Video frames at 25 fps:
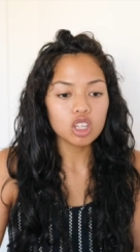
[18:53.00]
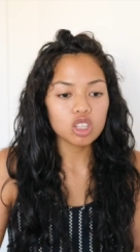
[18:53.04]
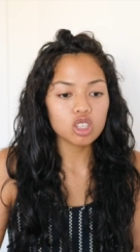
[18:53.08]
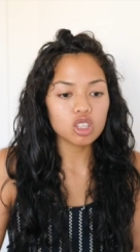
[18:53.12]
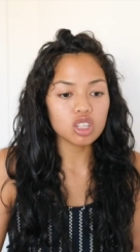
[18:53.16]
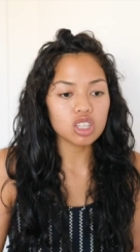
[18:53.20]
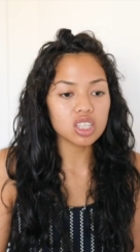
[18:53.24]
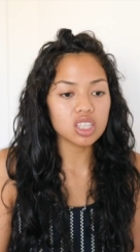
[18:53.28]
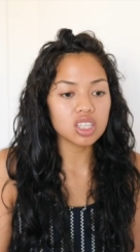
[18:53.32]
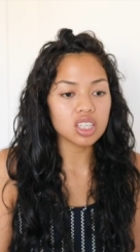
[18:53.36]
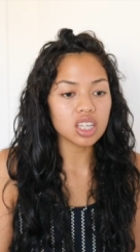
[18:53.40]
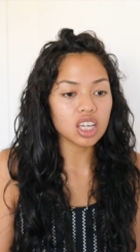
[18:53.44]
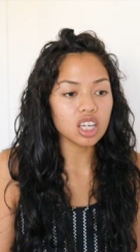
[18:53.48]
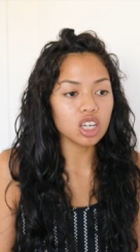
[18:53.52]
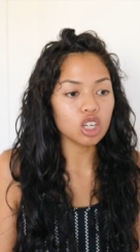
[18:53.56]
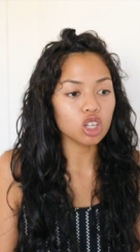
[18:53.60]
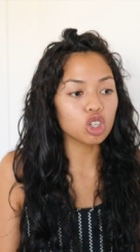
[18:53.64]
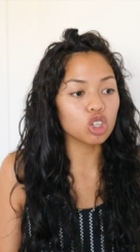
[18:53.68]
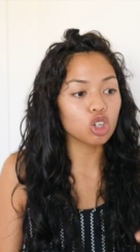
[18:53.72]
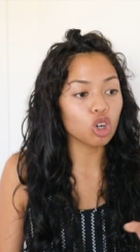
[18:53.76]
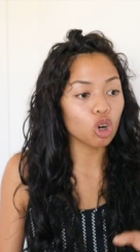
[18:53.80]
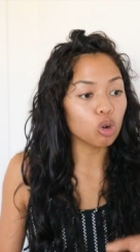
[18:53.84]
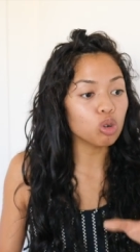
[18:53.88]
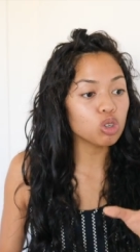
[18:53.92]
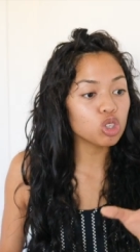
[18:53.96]
to say,
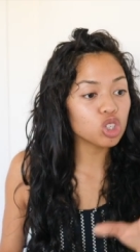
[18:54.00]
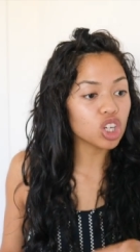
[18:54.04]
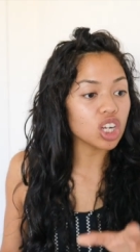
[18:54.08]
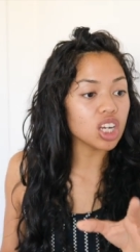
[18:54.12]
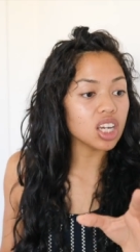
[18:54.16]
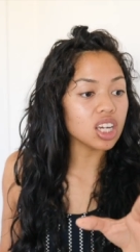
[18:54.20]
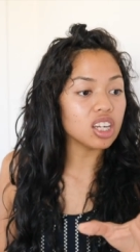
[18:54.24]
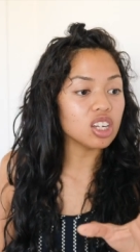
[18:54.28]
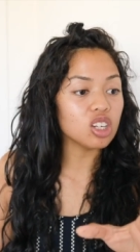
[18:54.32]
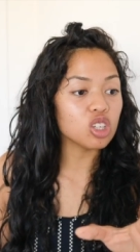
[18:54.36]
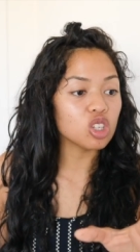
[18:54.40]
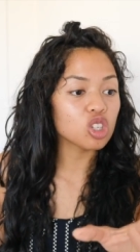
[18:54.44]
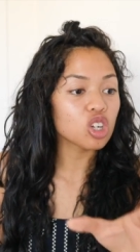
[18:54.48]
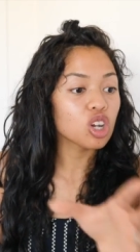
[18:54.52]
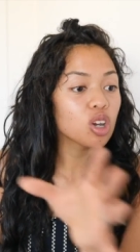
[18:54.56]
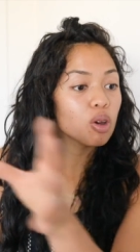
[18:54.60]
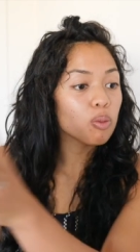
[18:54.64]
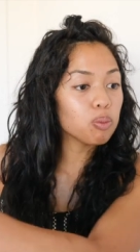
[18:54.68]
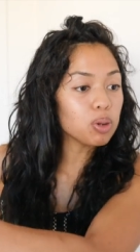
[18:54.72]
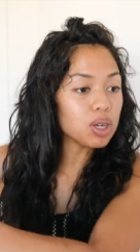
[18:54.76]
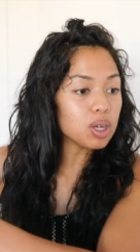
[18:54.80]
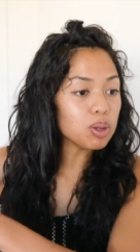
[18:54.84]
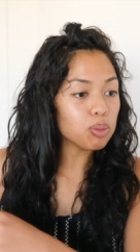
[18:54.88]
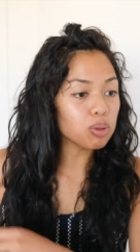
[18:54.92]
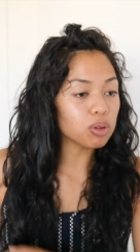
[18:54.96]
go change
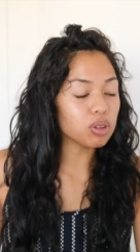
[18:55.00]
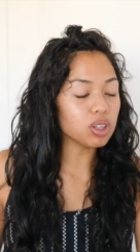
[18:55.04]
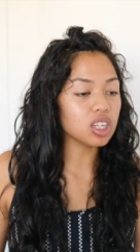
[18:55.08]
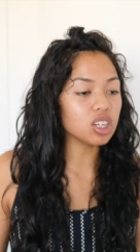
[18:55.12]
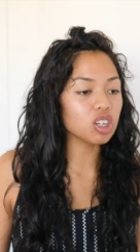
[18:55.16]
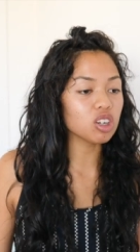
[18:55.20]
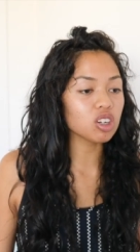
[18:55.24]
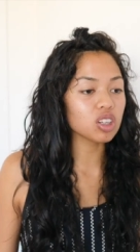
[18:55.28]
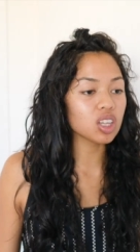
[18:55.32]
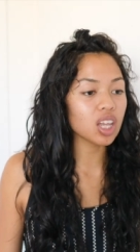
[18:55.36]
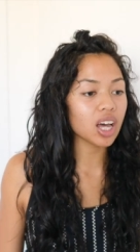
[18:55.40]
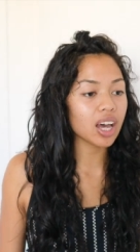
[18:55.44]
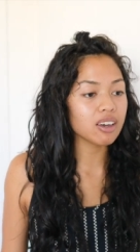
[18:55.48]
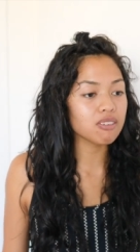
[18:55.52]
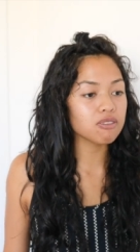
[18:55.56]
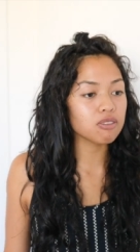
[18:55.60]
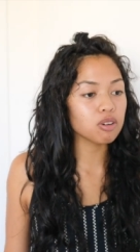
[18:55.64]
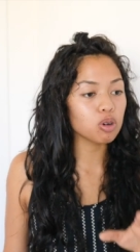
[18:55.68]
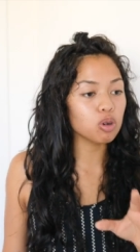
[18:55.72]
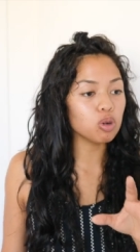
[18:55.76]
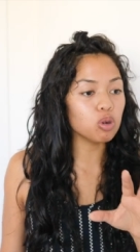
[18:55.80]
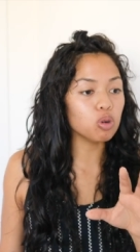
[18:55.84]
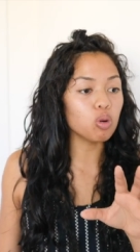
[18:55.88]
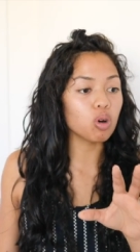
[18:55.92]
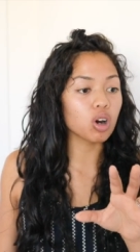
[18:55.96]
people in your life
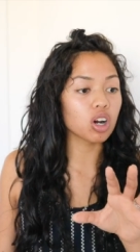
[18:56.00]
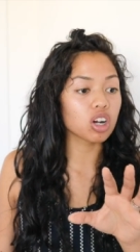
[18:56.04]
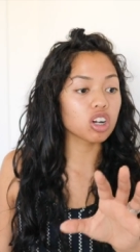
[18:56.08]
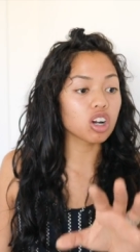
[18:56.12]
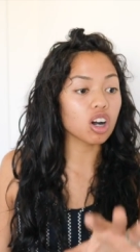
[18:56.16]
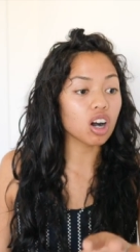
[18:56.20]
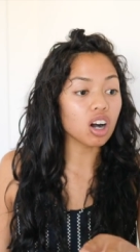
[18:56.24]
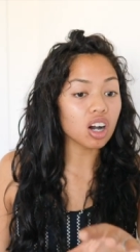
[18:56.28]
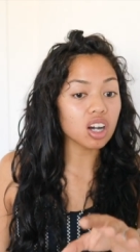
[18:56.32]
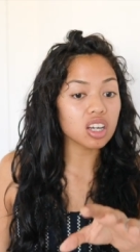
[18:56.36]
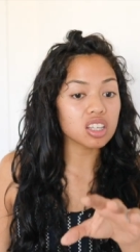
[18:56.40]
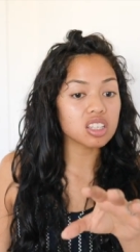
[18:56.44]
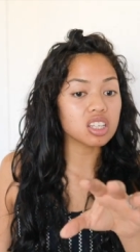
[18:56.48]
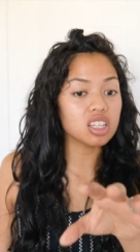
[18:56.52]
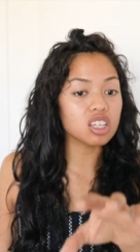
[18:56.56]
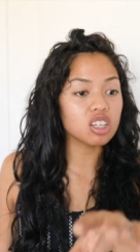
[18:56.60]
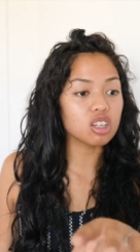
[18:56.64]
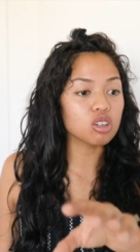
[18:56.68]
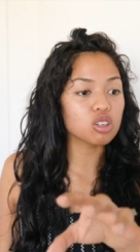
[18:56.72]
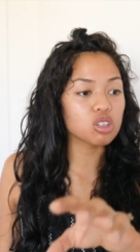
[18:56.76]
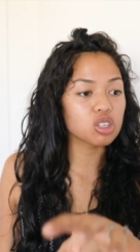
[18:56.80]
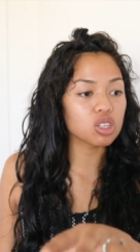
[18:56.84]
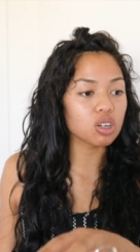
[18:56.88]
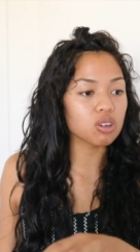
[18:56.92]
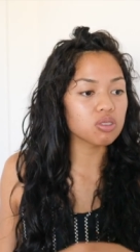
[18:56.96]
who are causing
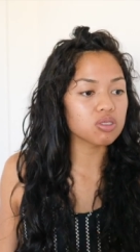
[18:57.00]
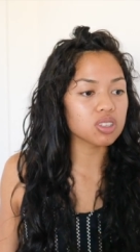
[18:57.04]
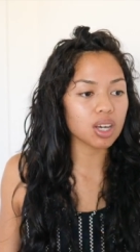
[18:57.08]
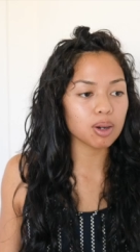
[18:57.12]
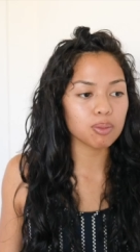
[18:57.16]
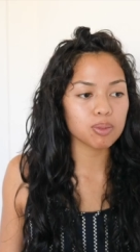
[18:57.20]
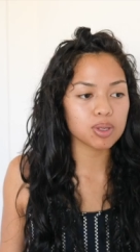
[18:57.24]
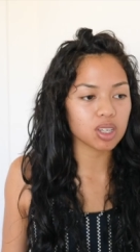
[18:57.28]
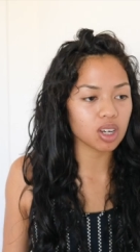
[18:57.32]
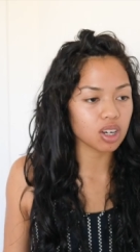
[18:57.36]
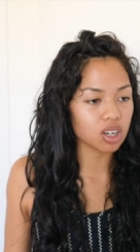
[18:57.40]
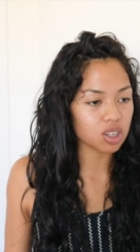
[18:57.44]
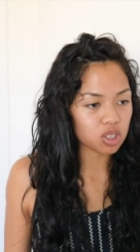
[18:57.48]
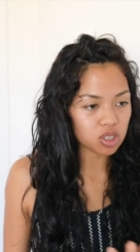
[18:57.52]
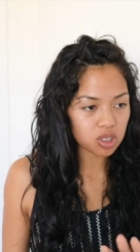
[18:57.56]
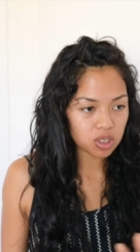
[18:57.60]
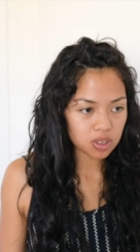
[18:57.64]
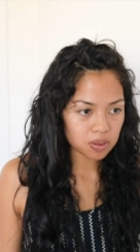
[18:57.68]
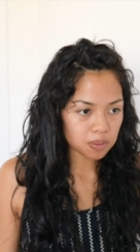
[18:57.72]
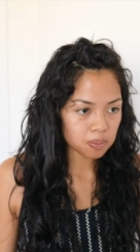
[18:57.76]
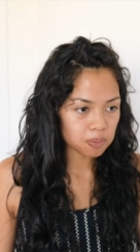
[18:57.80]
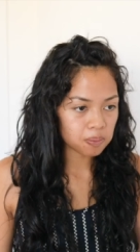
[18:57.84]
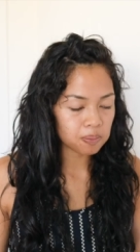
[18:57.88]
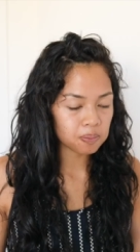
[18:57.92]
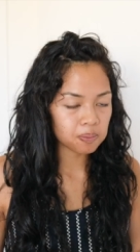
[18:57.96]
your self-sabotage.
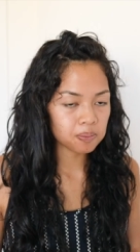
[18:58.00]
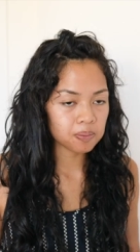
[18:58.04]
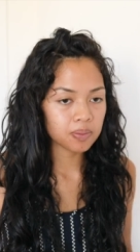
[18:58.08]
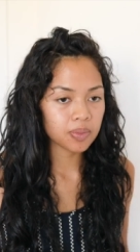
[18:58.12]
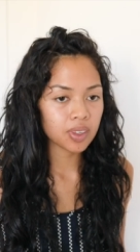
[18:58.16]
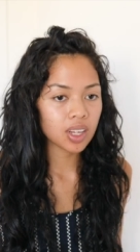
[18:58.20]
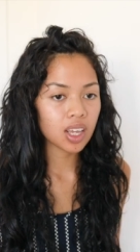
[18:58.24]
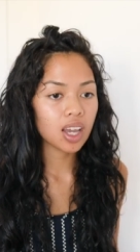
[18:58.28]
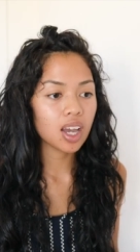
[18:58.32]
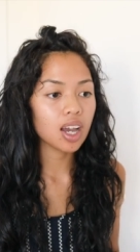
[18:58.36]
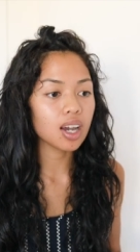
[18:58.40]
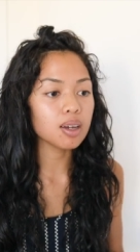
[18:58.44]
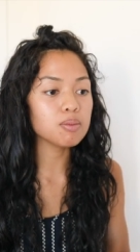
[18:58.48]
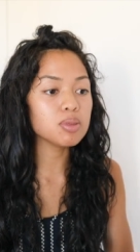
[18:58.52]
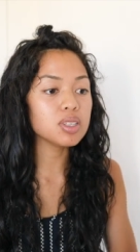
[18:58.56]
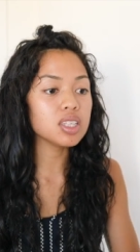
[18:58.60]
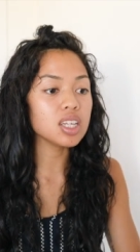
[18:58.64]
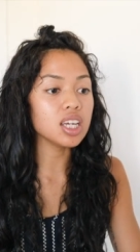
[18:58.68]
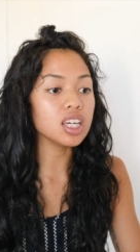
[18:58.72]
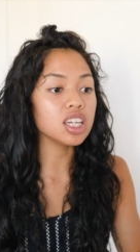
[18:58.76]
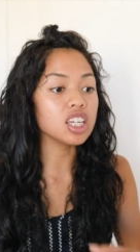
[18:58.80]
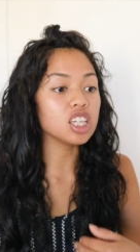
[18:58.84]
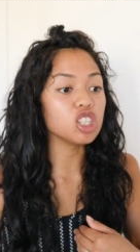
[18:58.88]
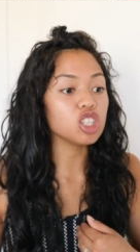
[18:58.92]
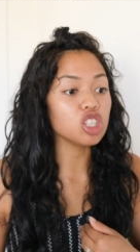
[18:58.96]
I'm
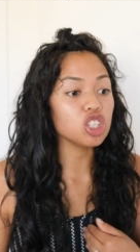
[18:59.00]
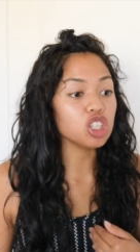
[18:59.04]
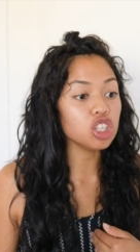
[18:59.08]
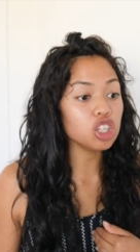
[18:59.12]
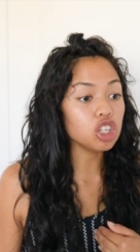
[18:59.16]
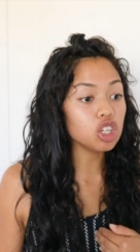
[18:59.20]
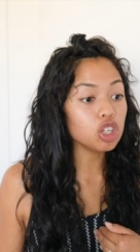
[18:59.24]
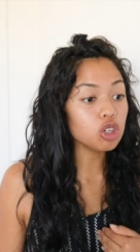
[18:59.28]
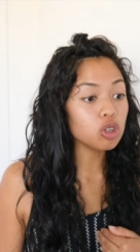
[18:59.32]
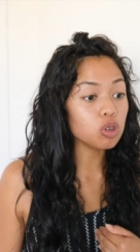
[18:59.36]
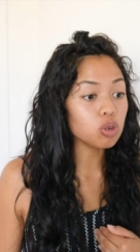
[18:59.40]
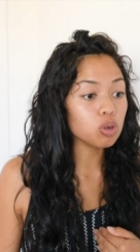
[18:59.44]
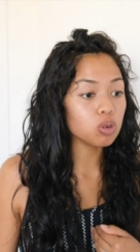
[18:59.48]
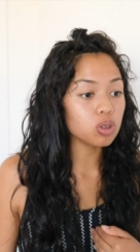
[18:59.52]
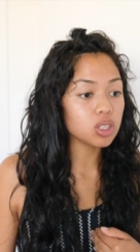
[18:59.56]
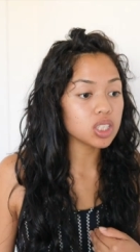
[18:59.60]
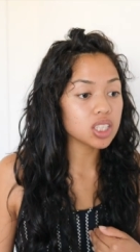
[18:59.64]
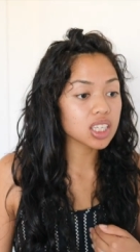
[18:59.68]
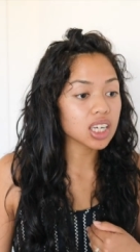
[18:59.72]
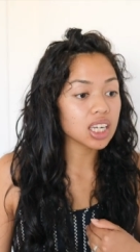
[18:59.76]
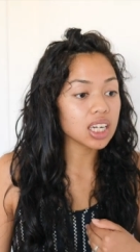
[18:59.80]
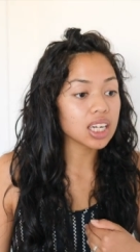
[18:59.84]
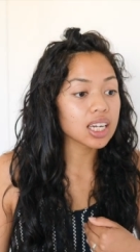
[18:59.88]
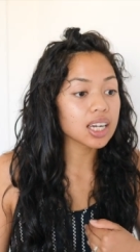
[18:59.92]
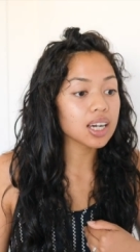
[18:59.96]
saying it's you, it's
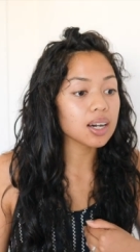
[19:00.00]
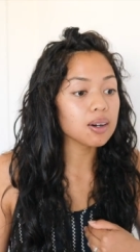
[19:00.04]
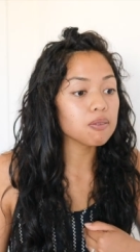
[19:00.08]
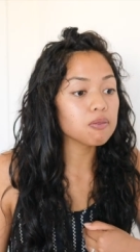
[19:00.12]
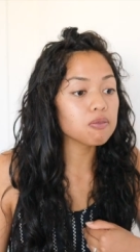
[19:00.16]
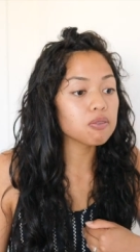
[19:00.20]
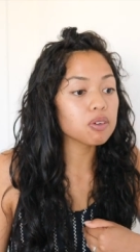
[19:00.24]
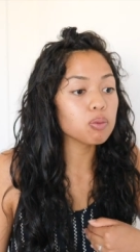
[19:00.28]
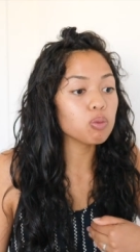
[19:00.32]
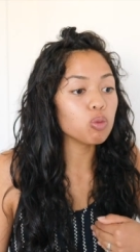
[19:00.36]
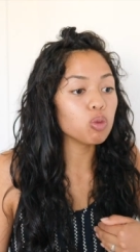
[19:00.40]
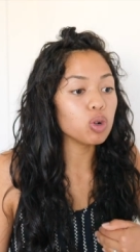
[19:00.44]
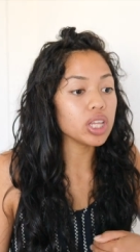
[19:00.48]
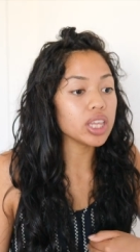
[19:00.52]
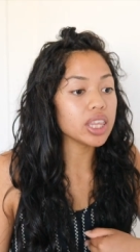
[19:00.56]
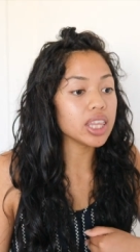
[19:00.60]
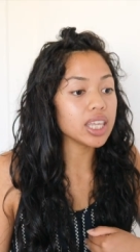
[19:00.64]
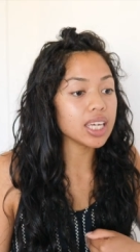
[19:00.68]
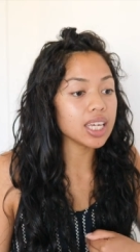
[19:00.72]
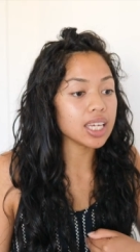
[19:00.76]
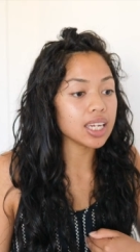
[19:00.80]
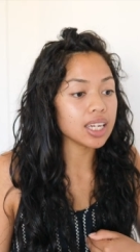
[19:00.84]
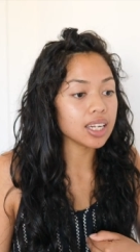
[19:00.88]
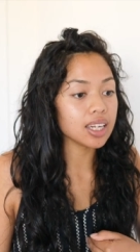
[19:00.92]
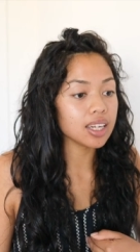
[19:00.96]
gonna come from
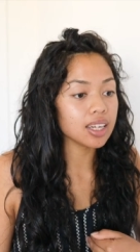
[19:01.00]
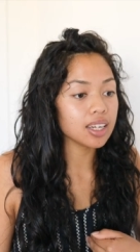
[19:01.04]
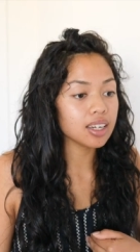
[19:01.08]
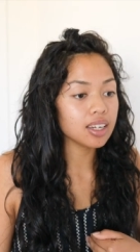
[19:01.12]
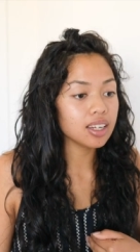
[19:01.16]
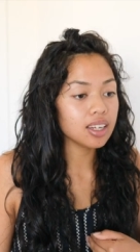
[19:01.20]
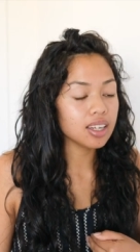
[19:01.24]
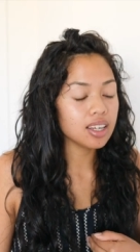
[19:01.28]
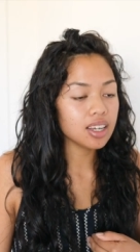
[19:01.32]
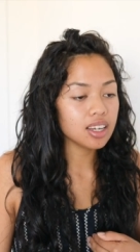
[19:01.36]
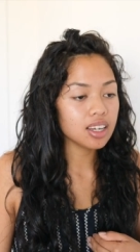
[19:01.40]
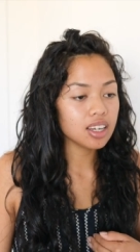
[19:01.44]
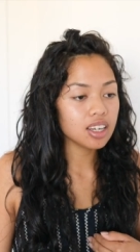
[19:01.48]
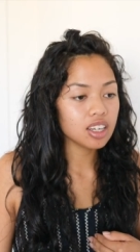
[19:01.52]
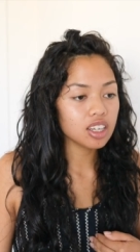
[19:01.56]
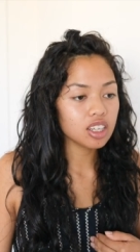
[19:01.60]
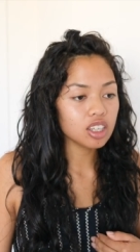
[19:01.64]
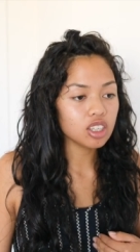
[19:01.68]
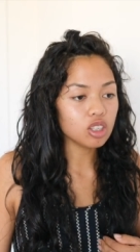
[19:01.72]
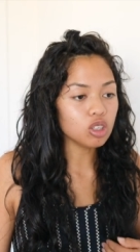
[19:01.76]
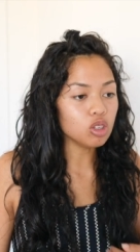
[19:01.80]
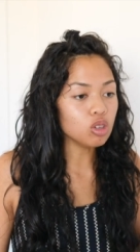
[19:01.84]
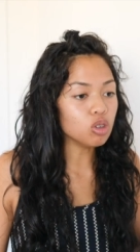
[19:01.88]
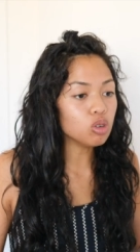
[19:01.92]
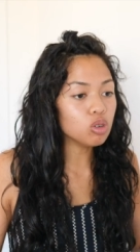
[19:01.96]
within.
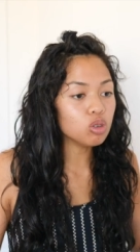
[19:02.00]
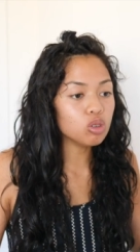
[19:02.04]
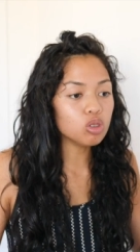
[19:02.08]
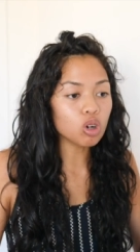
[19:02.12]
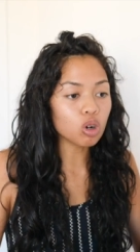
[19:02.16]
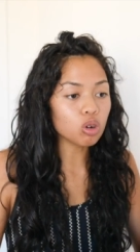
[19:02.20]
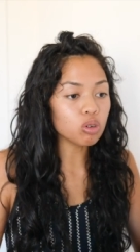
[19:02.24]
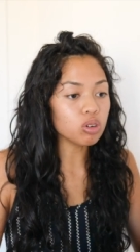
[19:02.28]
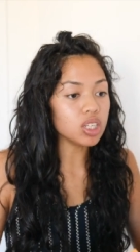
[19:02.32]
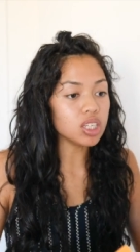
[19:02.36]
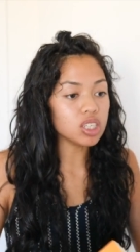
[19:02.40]
You don't